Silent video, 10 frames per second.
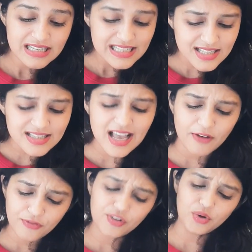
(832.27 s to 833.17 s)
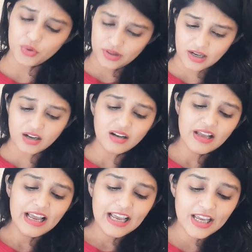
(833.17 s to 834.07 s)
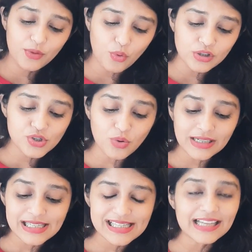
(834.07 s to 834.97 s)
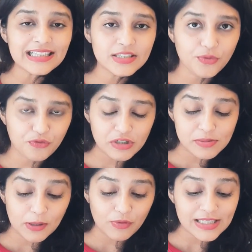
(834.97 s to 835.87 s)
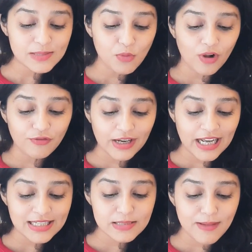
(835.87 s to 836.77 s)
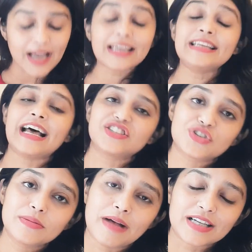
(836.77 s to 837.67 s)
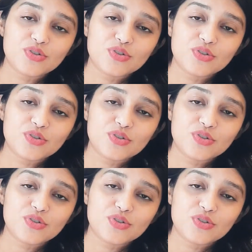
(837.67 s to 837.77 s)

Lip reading: Safiullah. He wants to understand the difference between small finance bank and national bank.